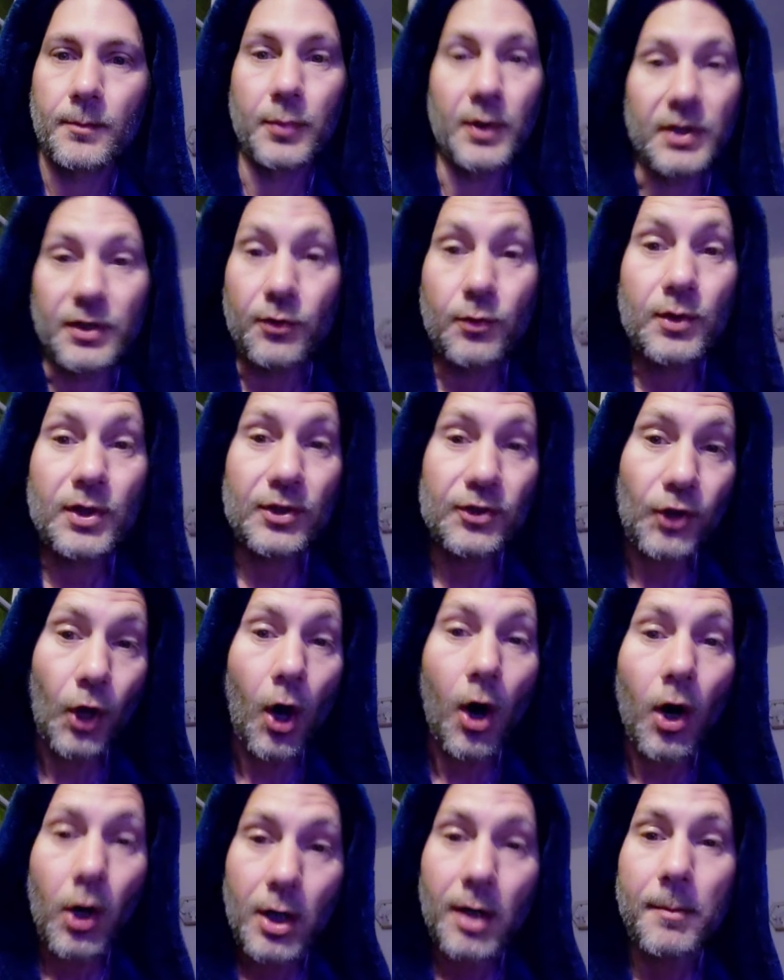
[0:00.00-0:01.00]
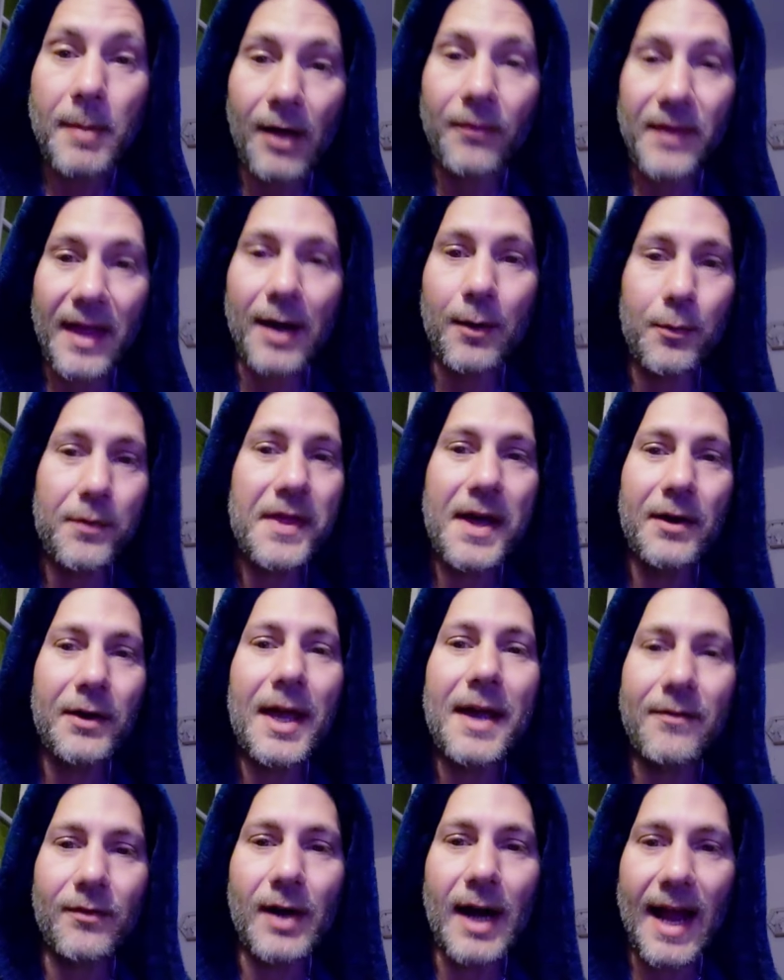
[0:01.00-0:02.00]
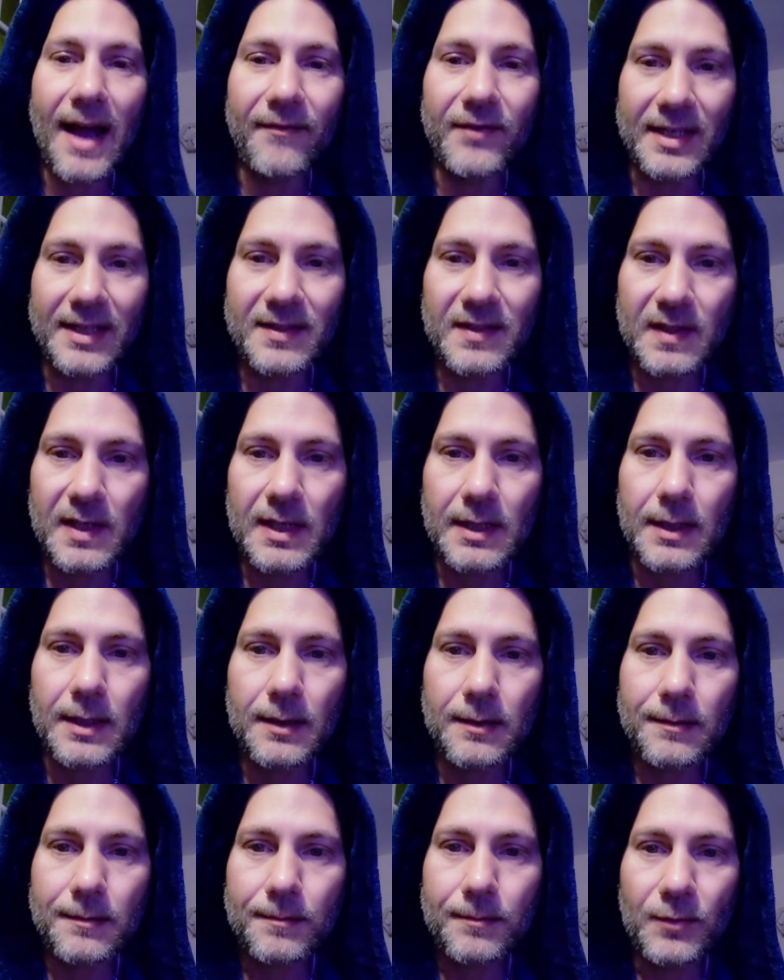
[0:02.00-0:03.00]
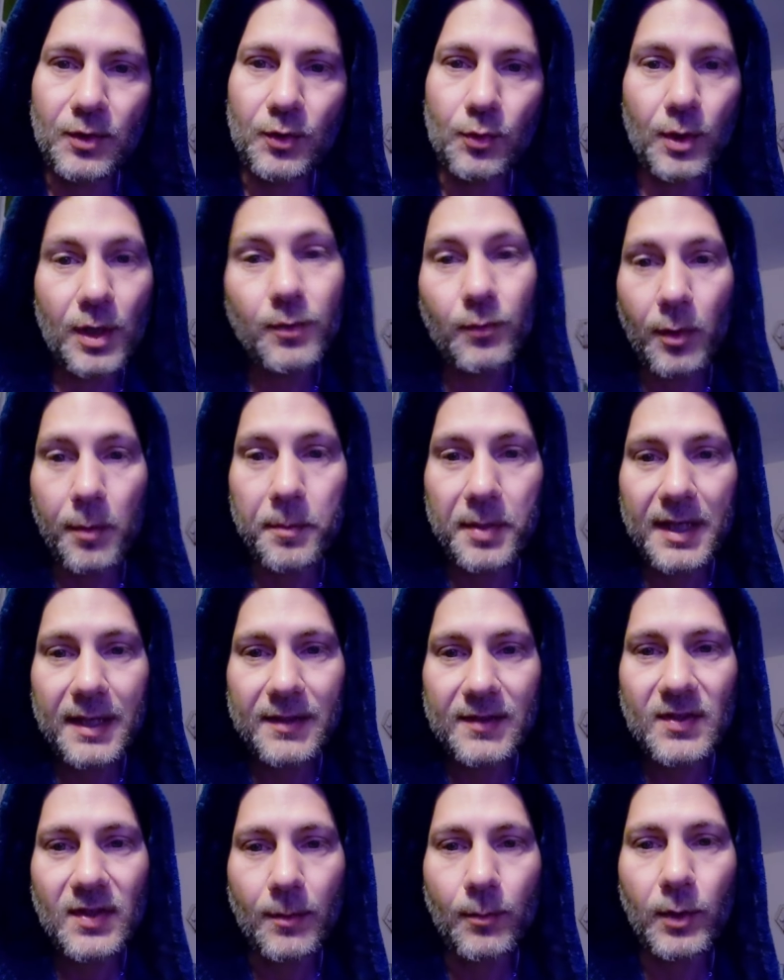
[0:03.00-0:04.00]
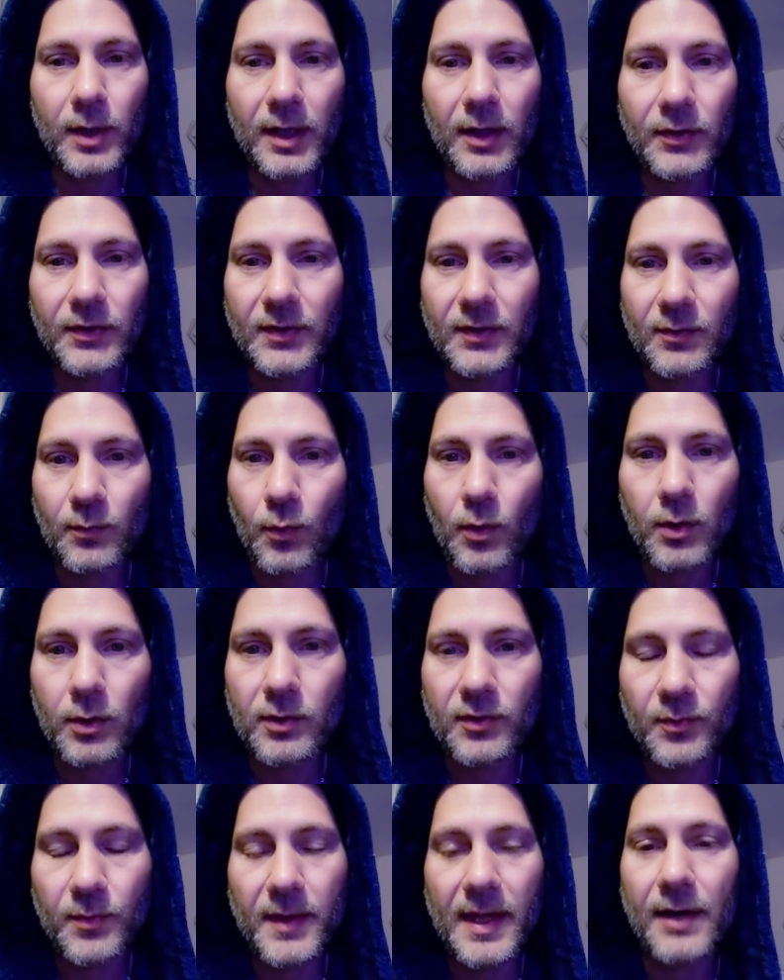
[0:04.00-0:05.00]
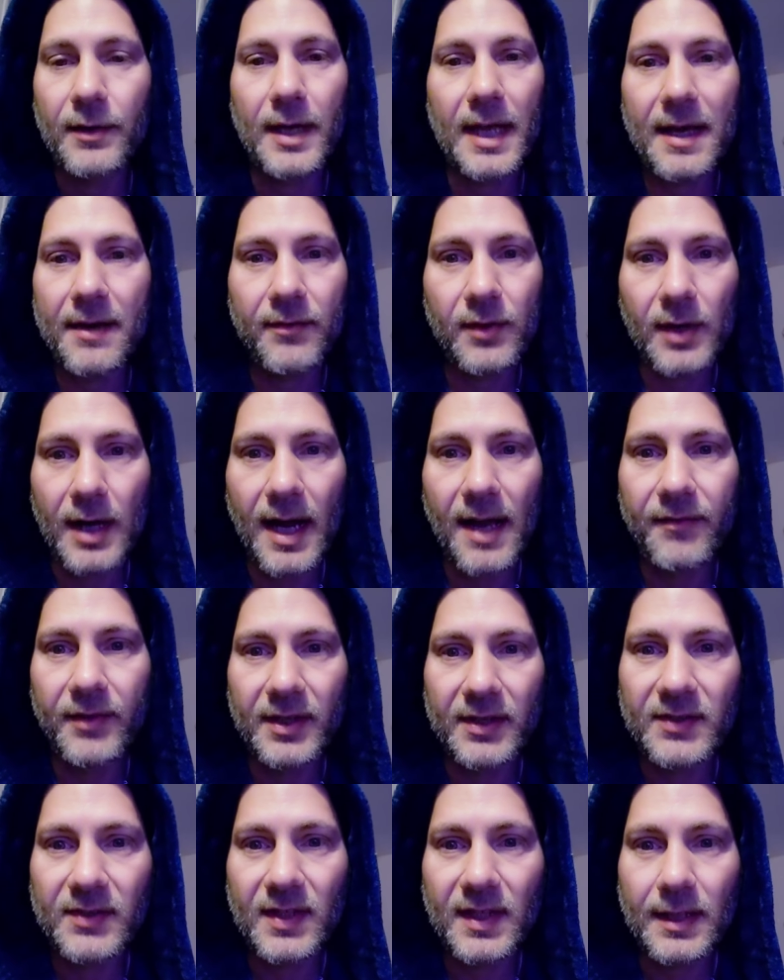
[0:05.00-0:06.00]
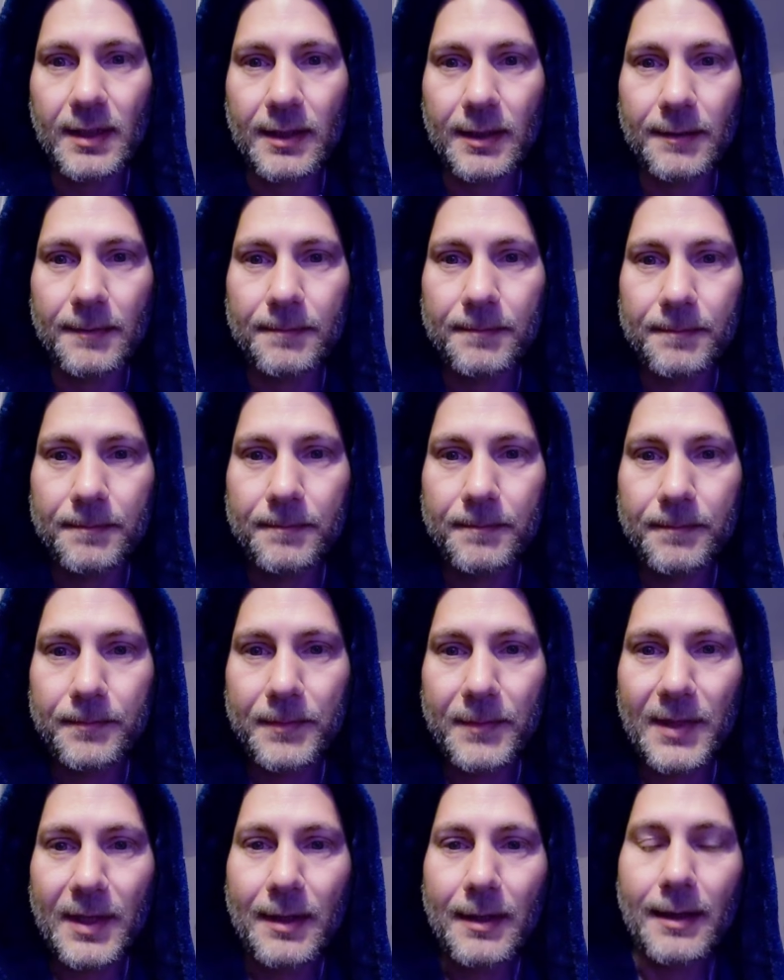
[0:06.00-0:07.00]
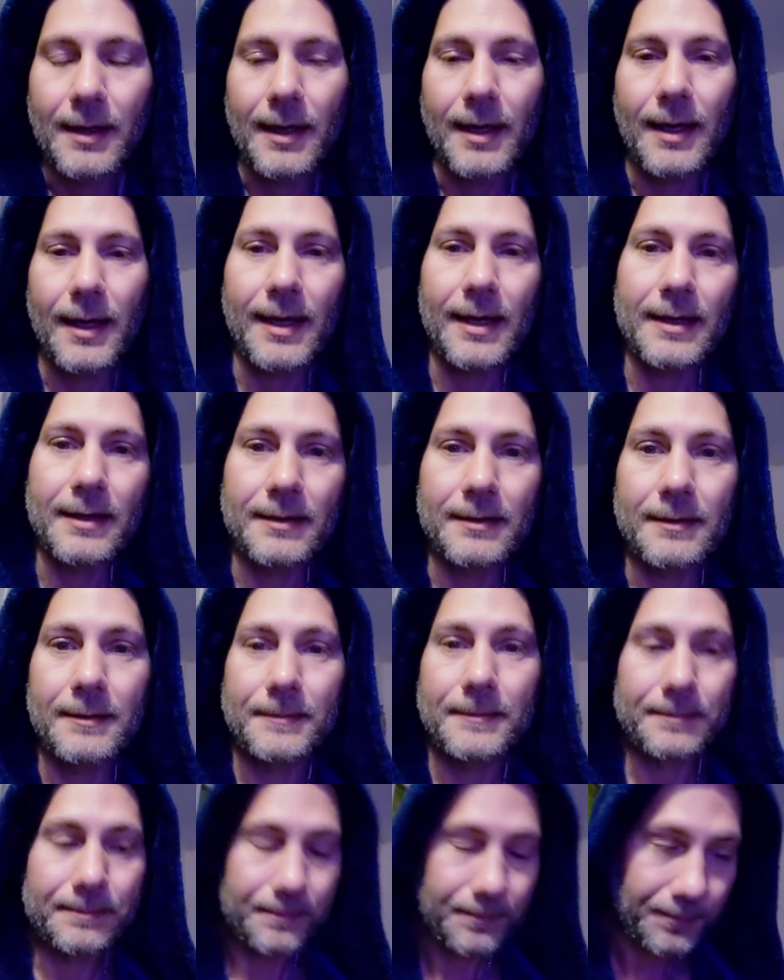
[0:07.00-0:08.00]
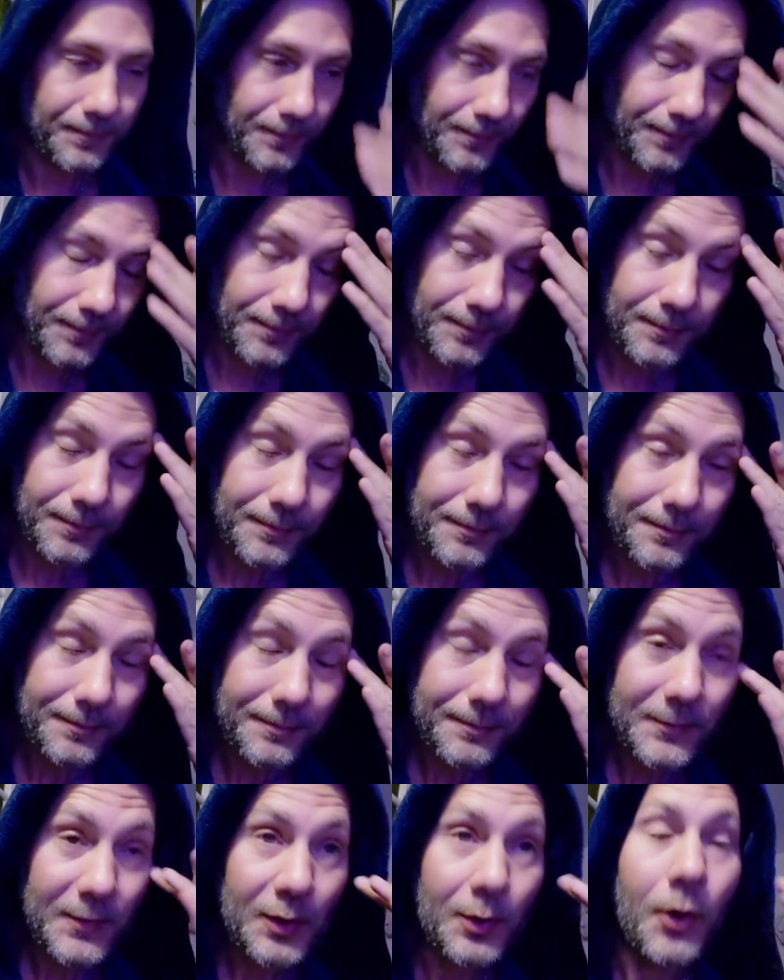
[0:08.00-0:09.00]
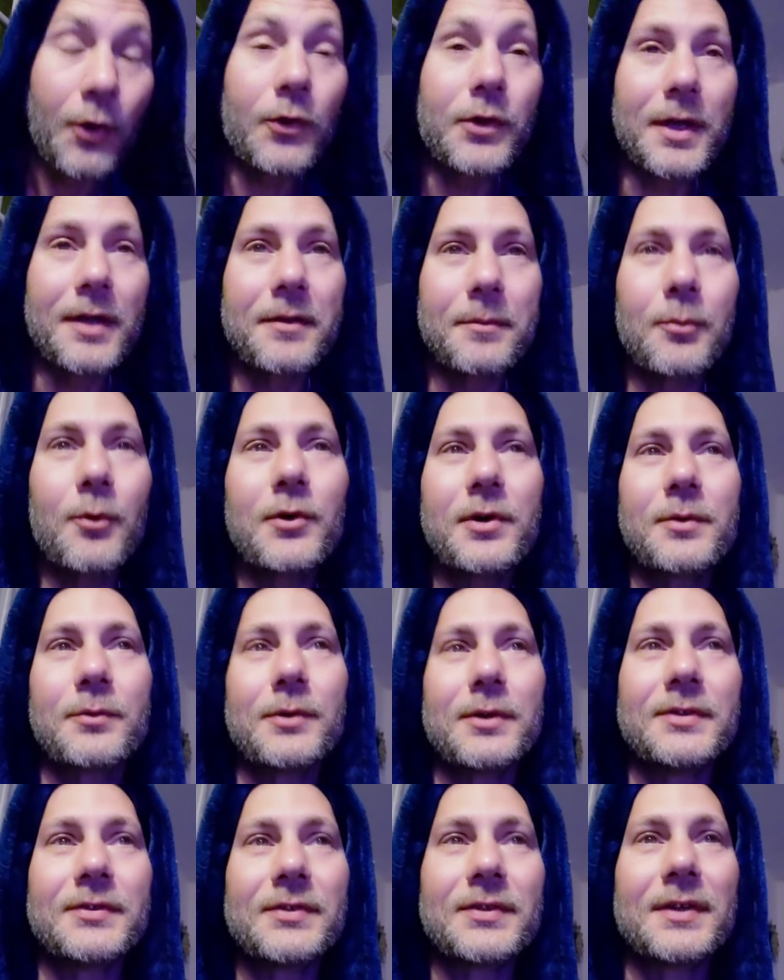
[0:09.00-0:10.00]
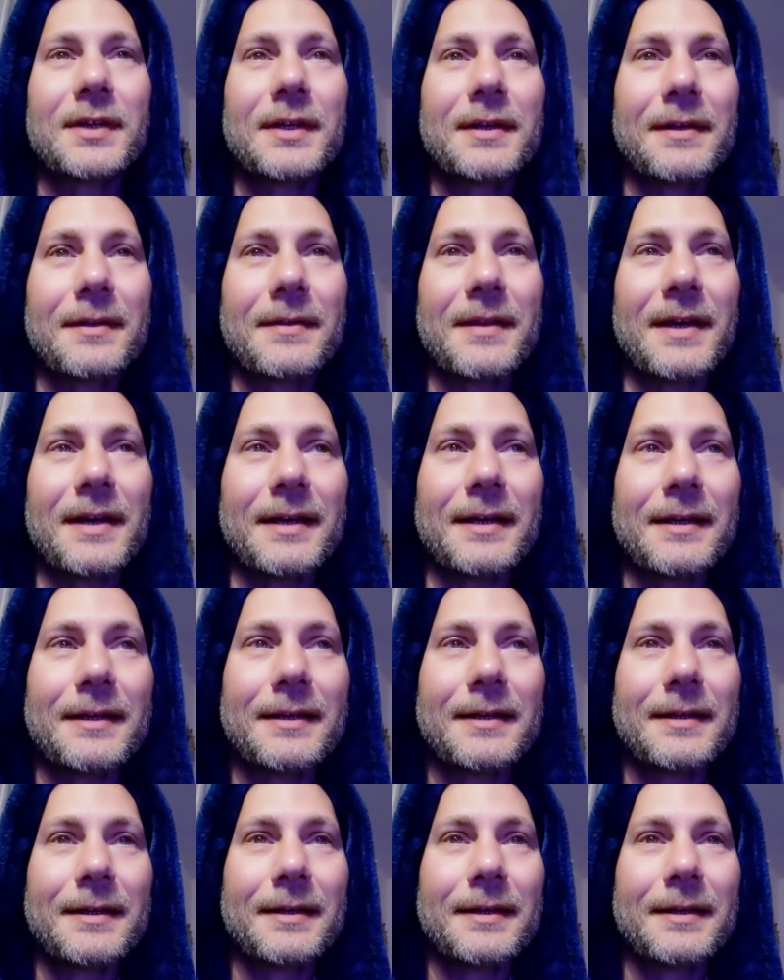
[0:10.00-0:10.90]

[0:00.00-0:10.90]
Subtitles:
But you can talk about that without ever having seen it. You can repeat someone else's words without ever having seen it. And, oh yeah, the point was that,